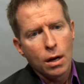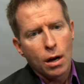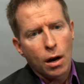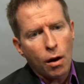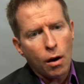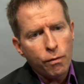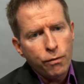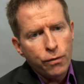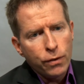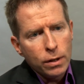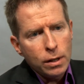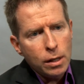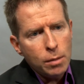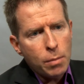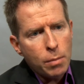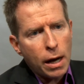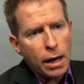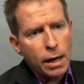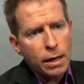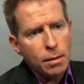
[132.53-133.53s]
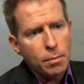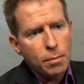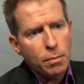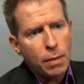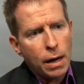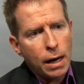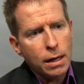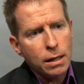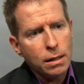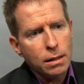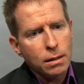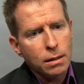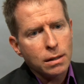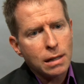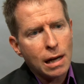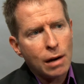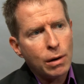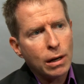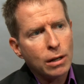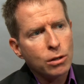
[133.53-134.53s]
hopefully by
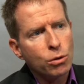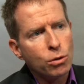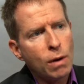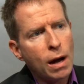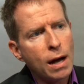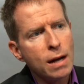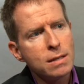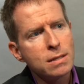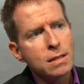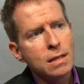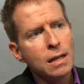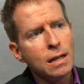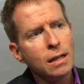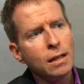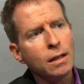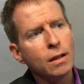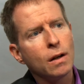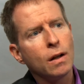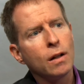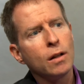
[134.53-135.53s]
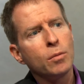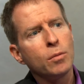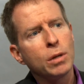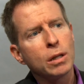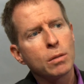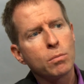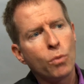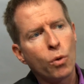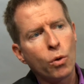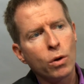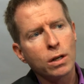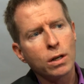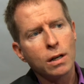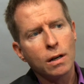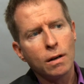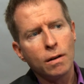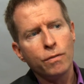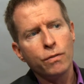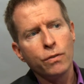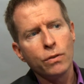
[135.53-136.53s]
characterizing a little bit more
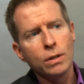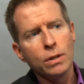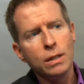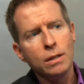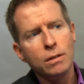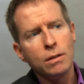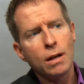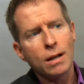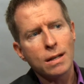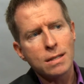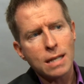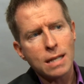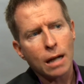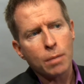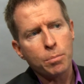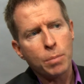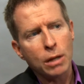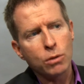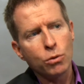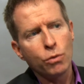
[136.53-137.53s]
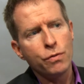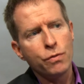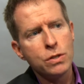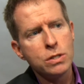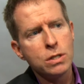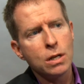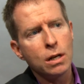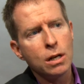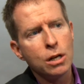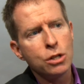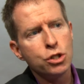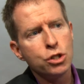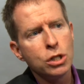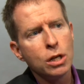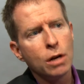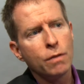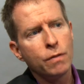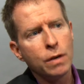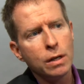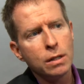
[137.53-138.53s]
carefully the exact
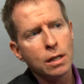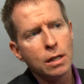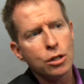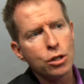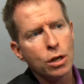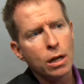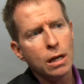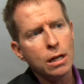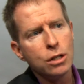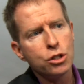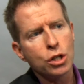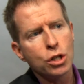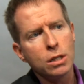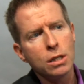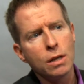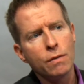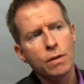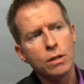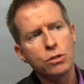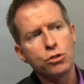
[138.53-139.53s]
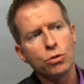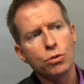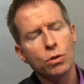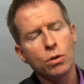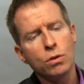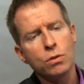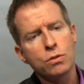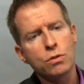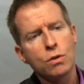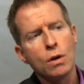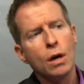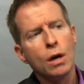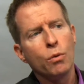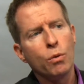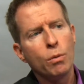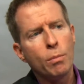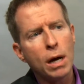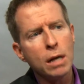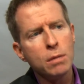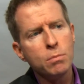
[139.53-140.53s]
pathophysiology of each individuals,
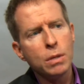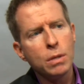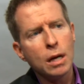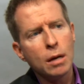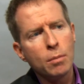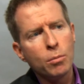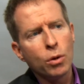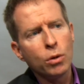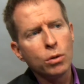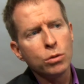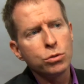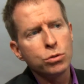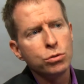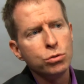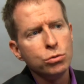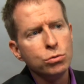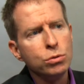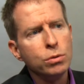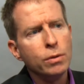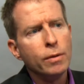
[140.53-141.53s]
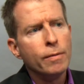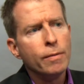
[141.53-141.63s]
we might be able to